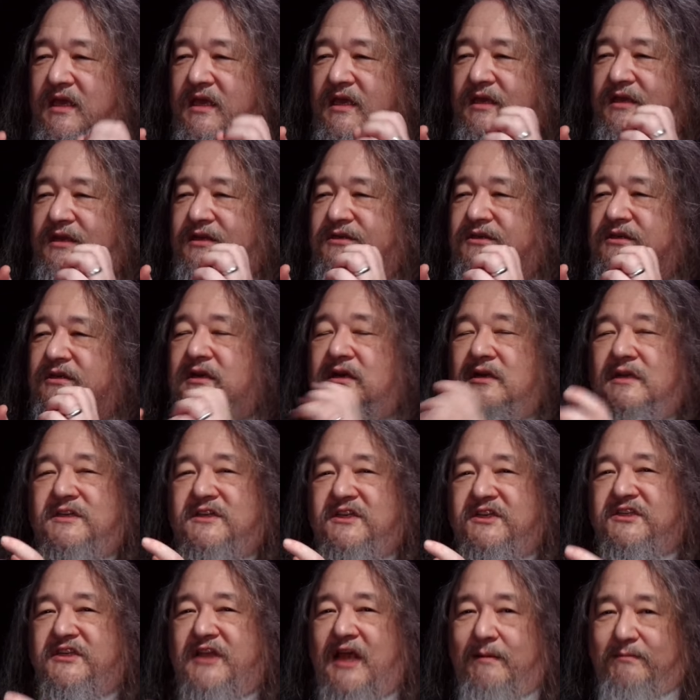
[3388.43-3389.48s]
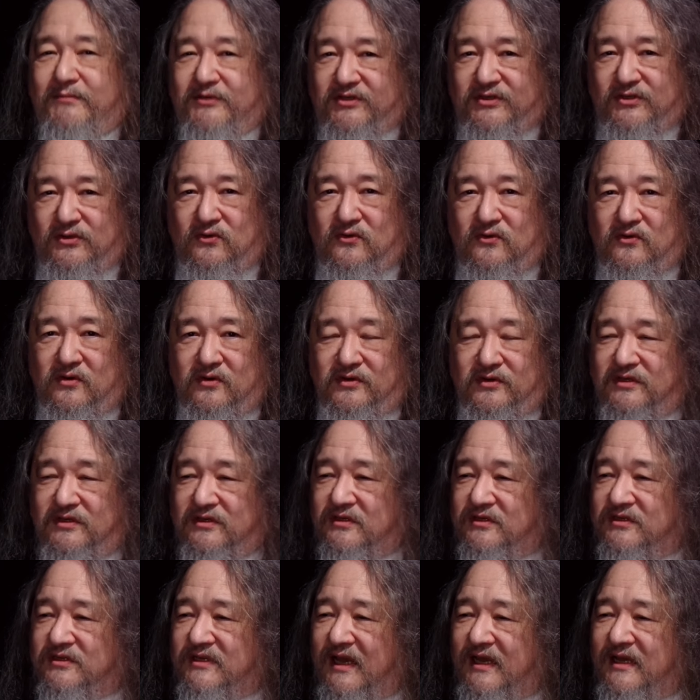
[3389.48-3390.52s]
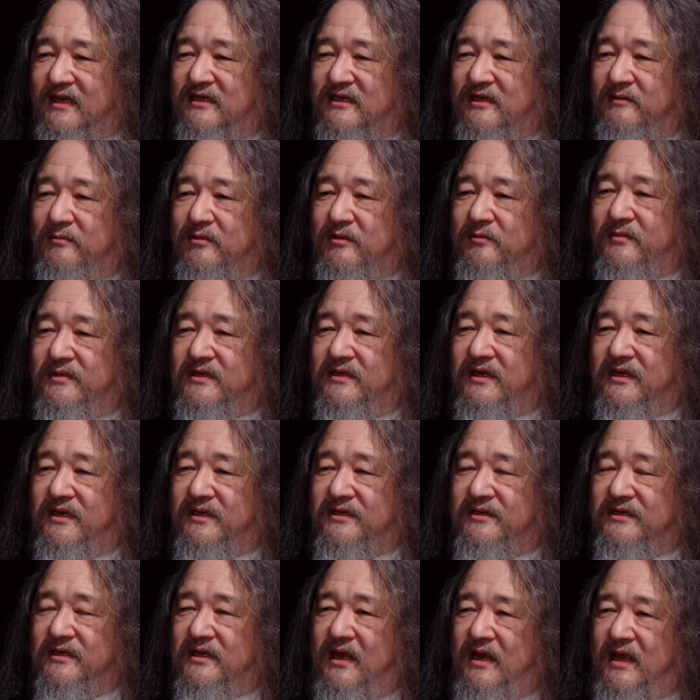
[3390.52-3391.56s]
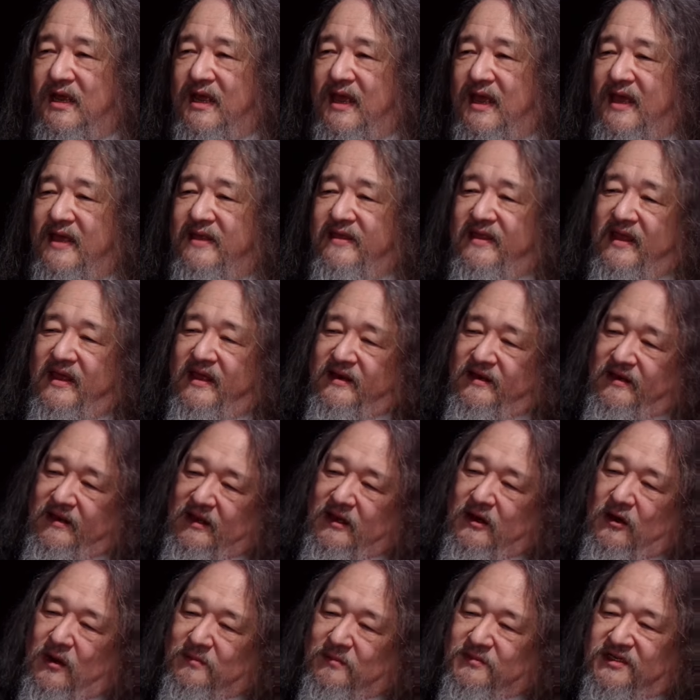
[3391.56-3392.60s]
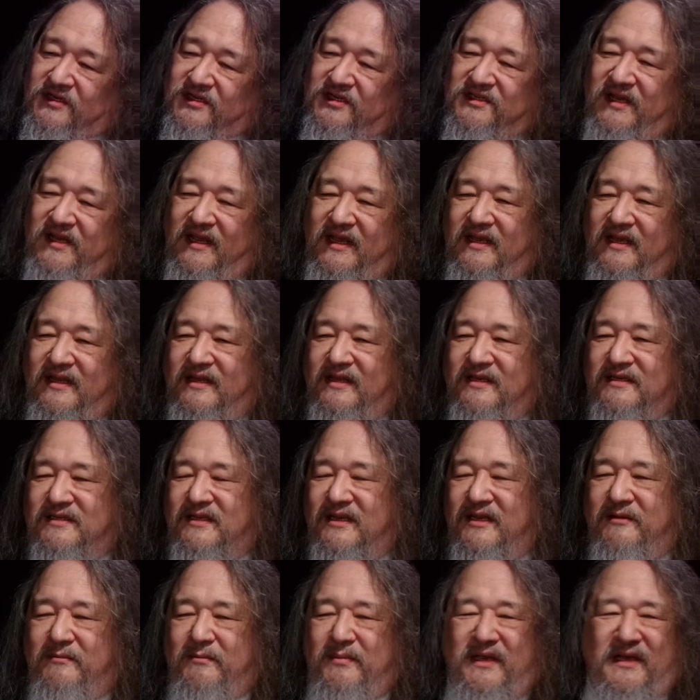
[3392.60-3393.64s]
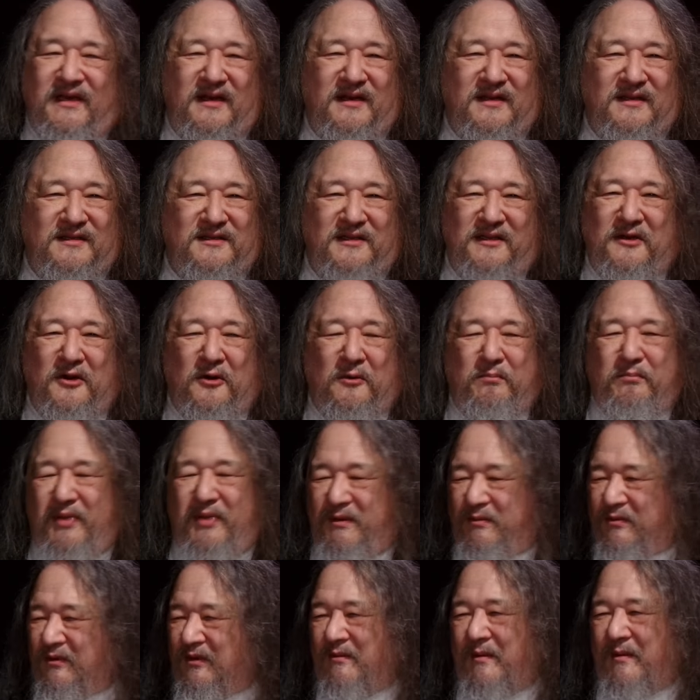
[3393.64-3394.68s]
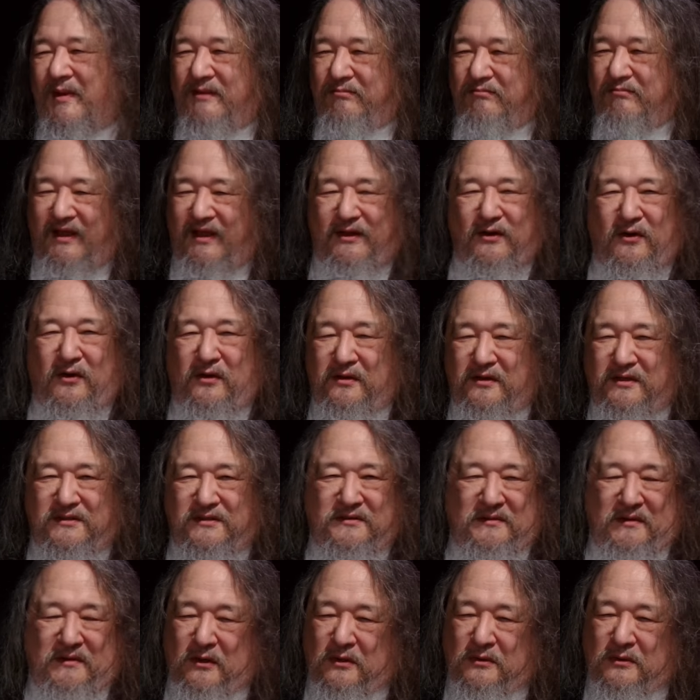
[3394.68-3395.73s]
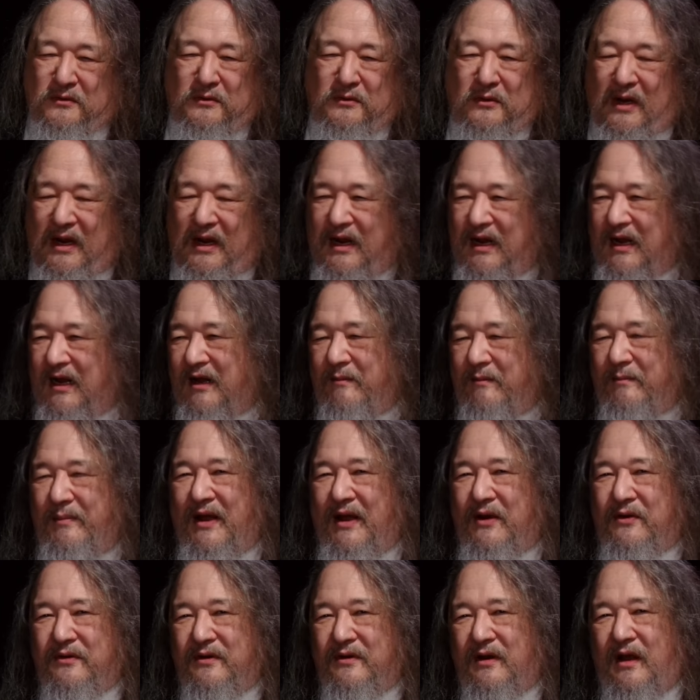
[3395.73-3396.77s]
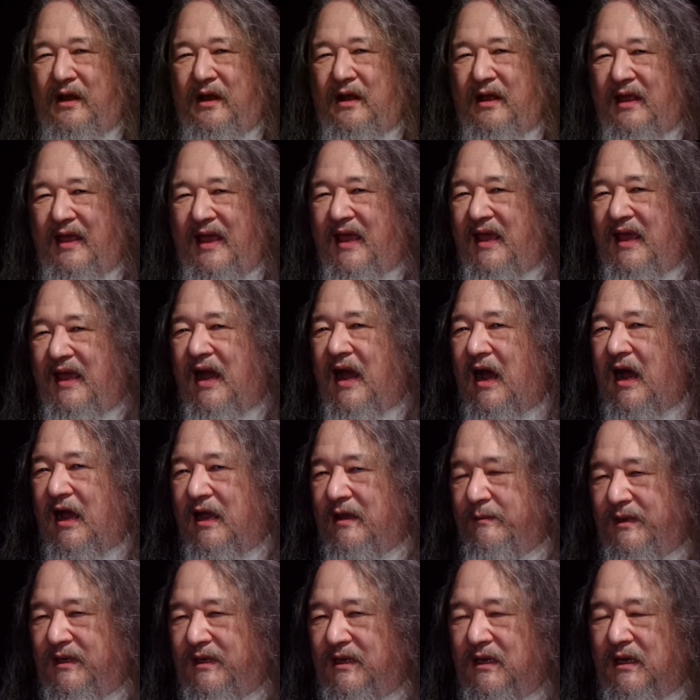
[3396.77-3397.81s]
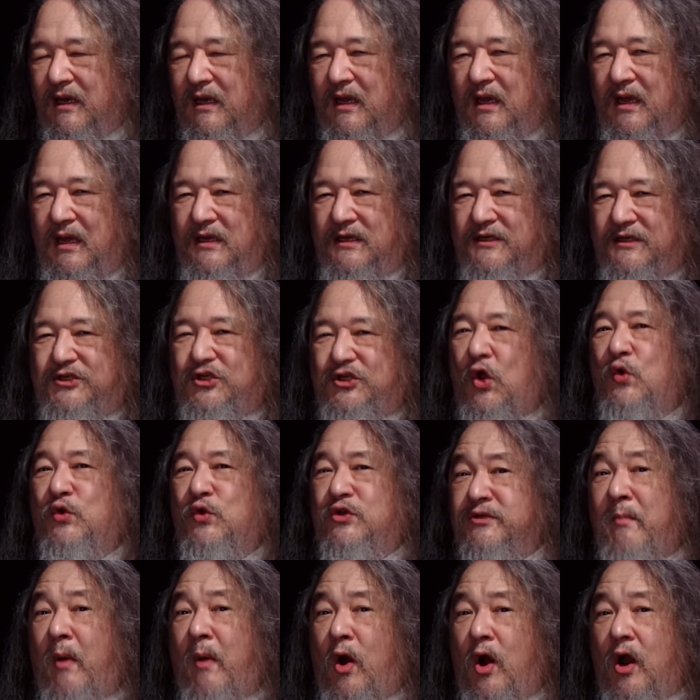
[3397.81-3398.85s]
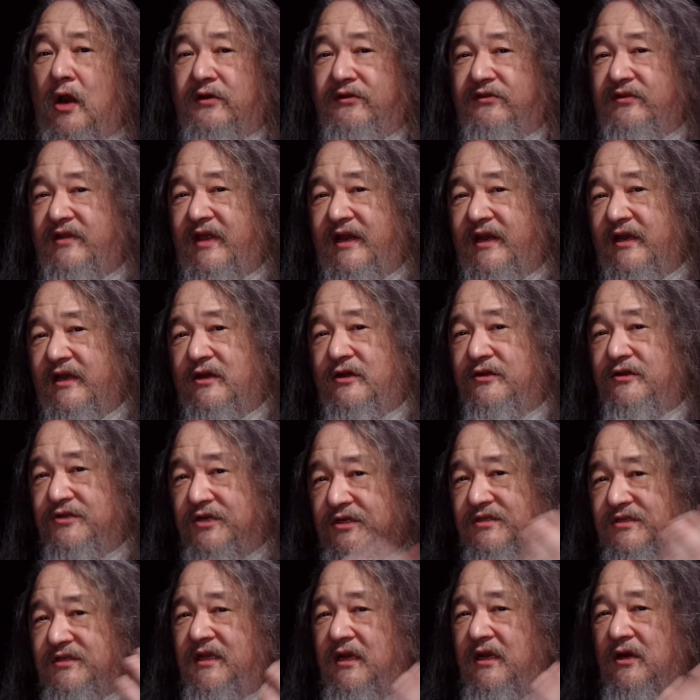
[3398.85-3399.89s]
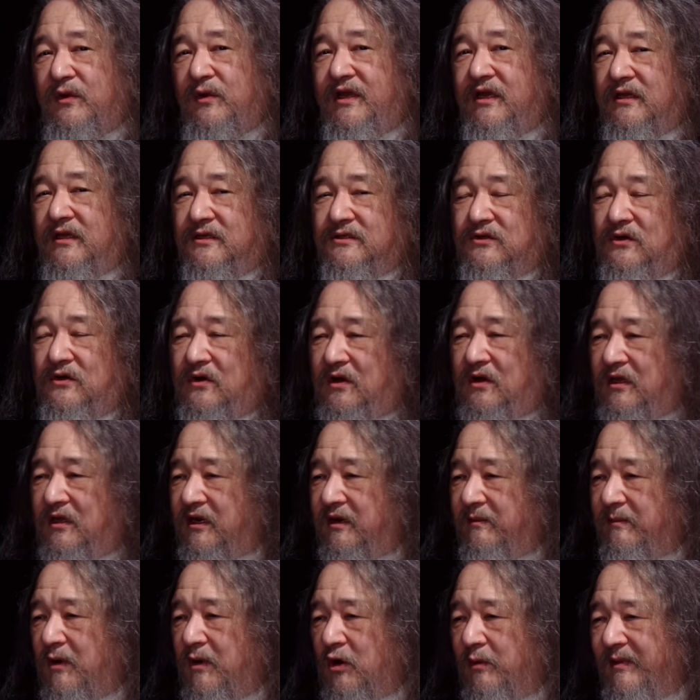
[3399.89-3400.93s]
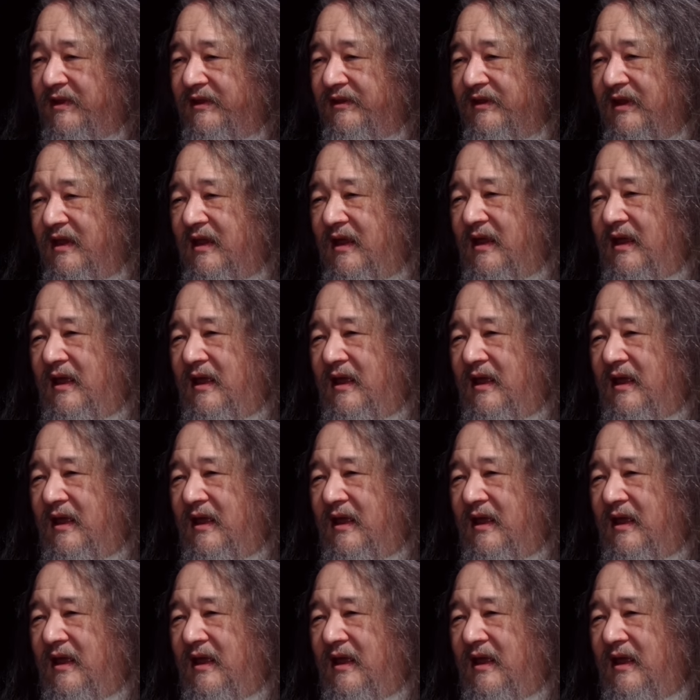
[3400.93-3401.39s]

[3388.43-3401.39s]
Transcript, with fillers: is steps towards the second implementation. And then, you know, I'm just sticking this in because, you know, people make, make all this, you know, hoo ha about uh, AI being so smart that it could just, you know, kill us all in a moment.